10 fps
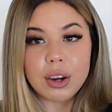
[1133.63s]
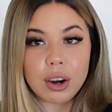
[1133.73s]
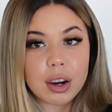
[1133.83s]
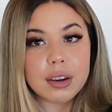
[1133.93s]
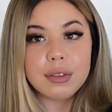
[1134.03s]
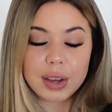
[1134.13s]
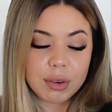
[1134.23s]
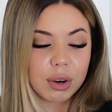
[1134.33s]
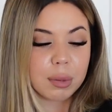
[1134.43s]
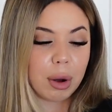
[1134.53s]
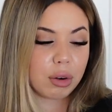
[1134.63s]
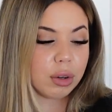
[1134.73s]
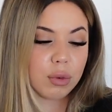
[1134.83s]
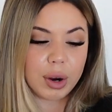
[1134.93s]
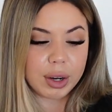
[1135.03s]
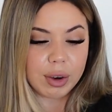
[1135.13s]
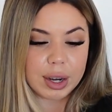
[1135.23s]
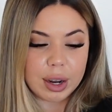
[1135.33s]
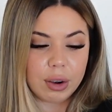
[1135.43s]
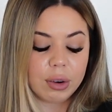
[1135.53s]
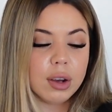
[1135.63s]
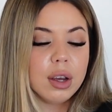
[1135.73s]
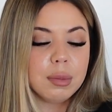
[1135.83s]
current favorite bottle of wine right now